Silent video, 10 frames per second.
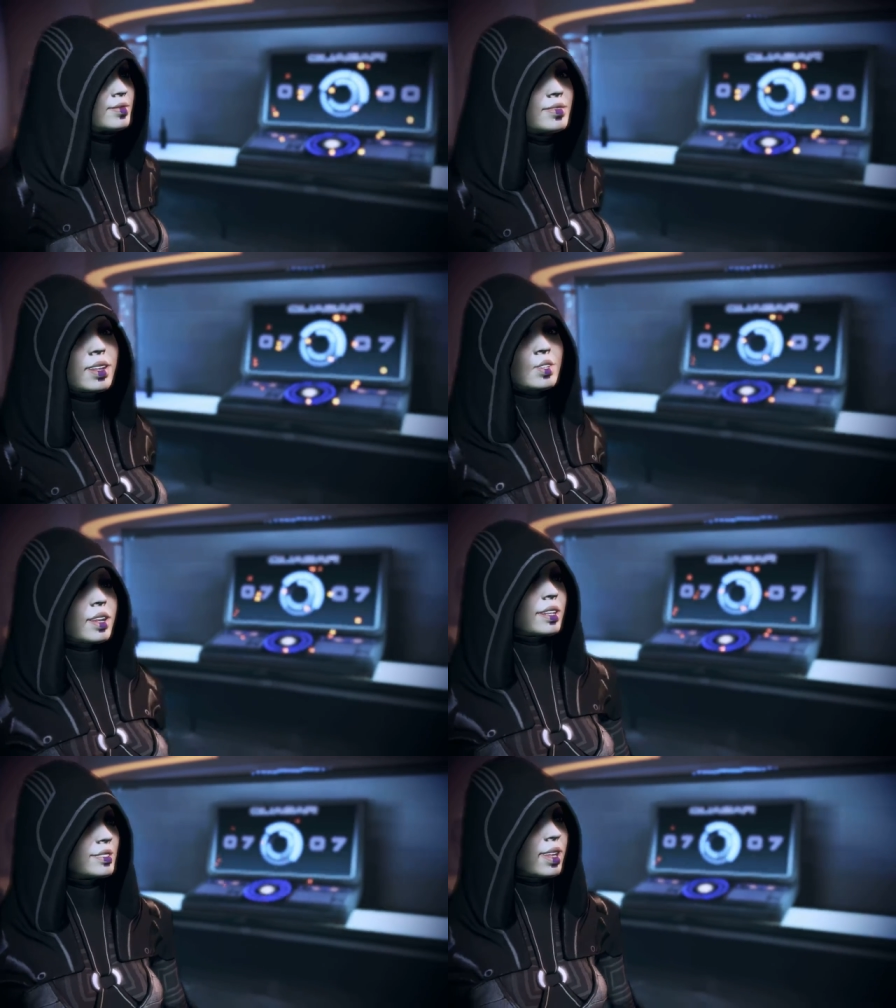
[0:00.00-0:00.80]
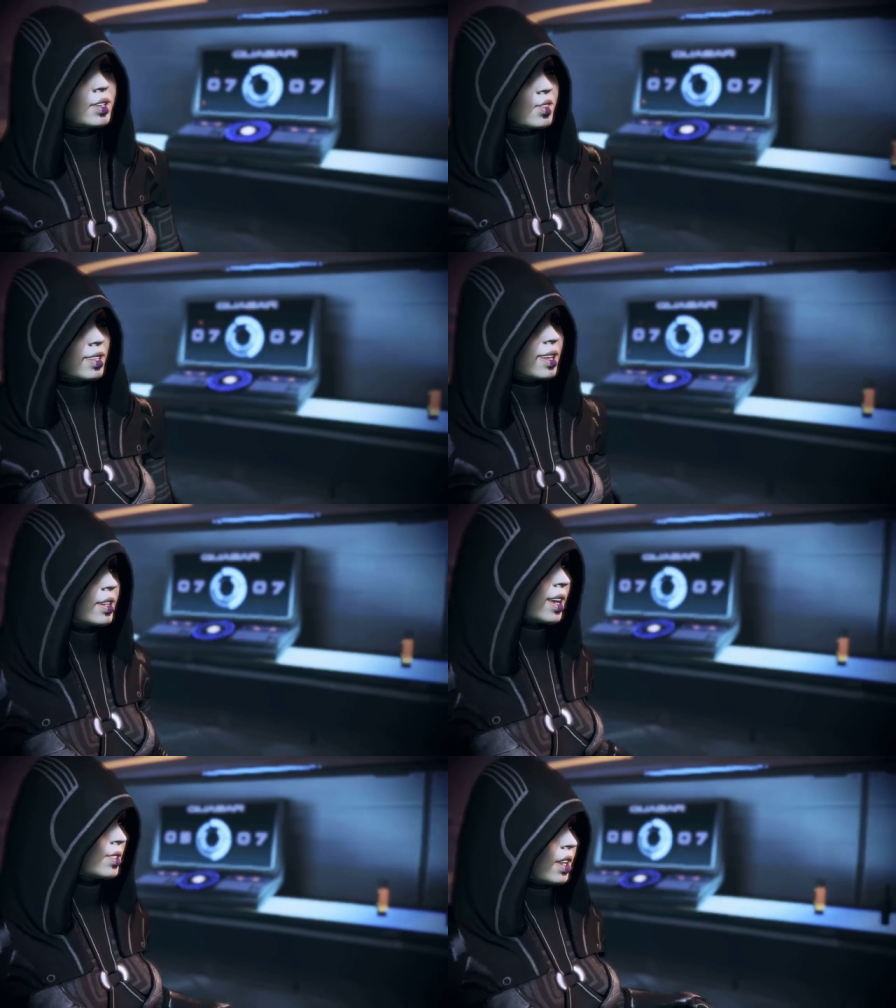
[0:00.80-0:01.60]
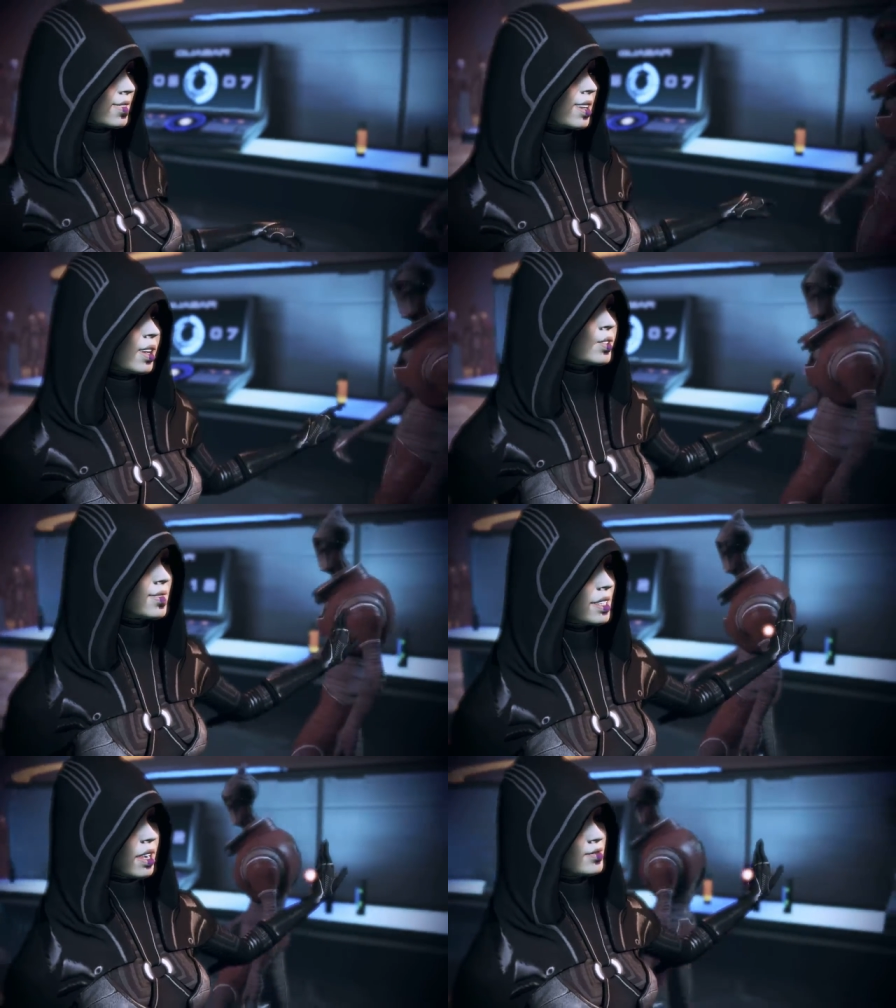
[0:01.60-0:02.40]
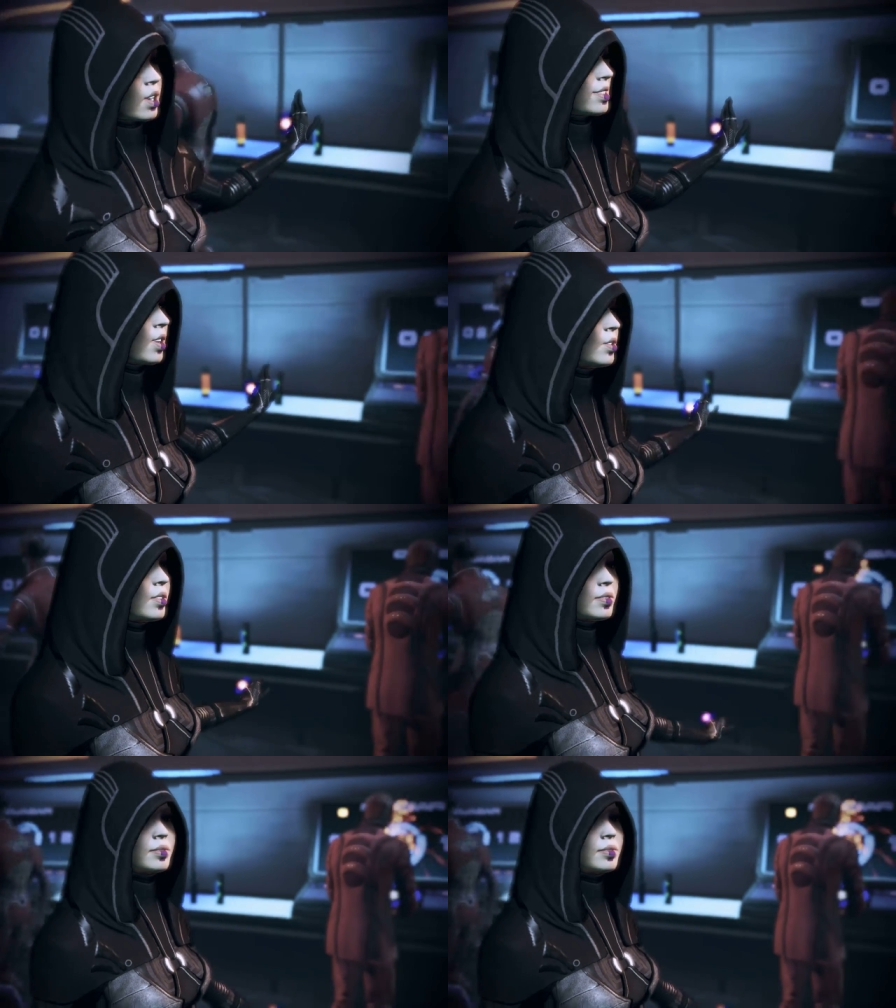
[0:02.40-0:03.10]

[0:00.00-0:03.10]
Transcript: People who can't get to the Citadel are having a rough time out there.